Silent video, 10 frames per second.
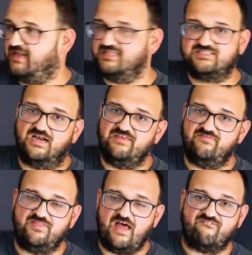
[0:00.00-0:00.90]
And it's not
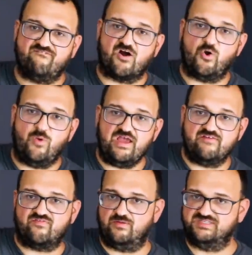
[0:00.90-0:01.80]
even that far away
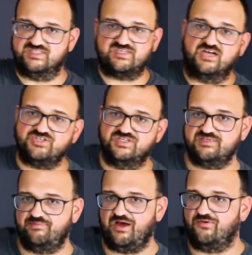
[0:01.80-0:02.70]
from discussions
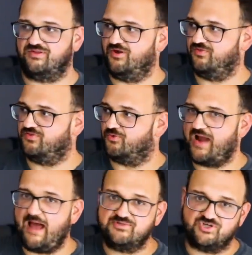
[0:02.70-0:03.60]
about, you know, the
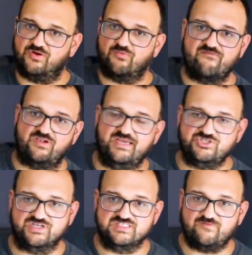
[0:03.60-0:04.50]
rapture and
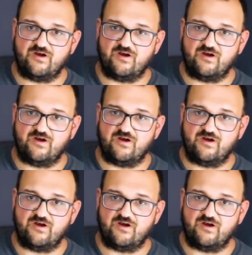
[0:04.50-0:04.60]
revelations.